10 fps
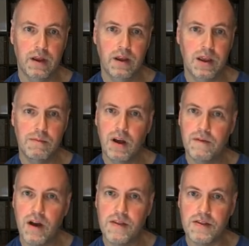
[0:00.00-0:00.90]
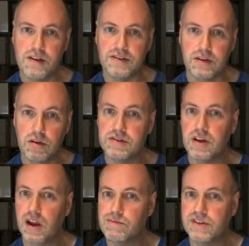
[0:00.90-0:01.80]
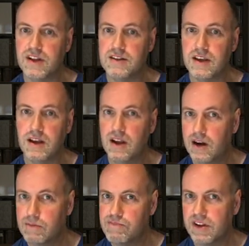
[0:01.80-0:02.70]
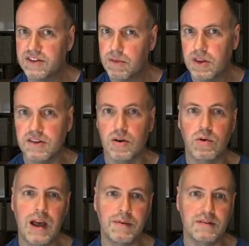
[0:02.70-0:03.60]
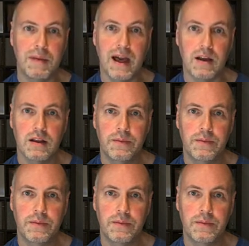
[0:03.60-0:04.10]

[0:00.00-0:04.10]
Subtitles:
you might find that this new style of presenting brings some of those old habits back.